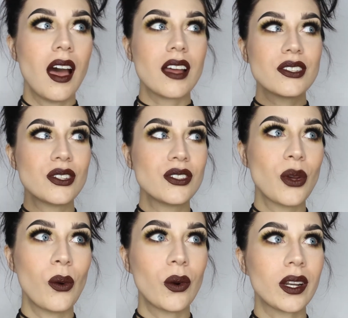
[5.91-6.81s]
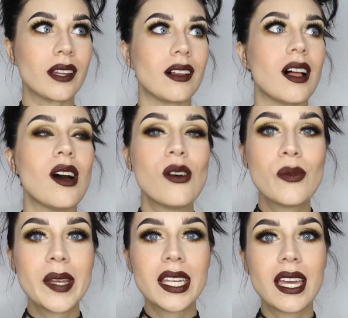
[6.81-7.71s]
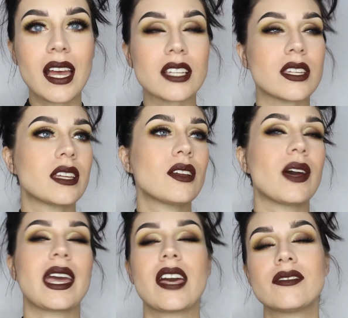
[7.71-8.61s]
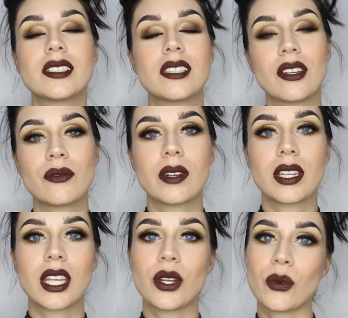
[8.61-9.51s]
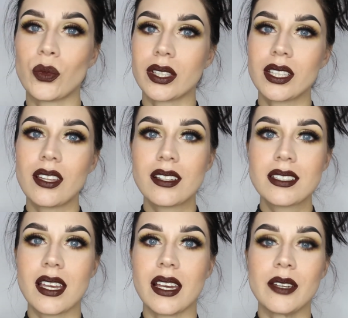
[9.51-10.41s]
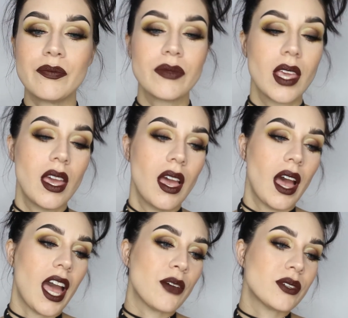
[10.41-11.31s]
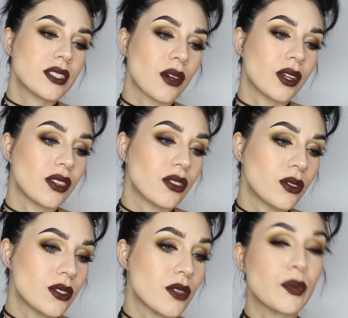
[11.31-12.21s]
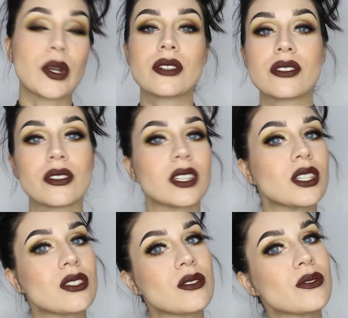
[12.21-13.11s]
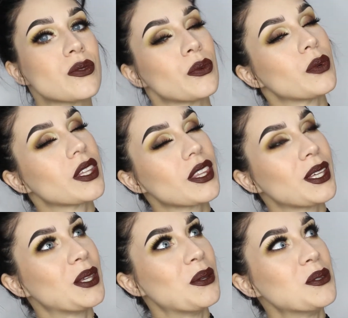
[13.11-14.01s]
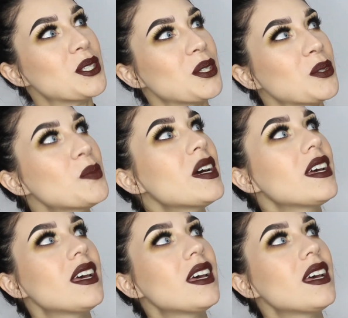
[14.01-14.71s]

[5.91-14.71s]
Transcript: a tutorial. Oh my gosh, I know I haven't done one in a really long time. I was going through some personal issues with YouTube,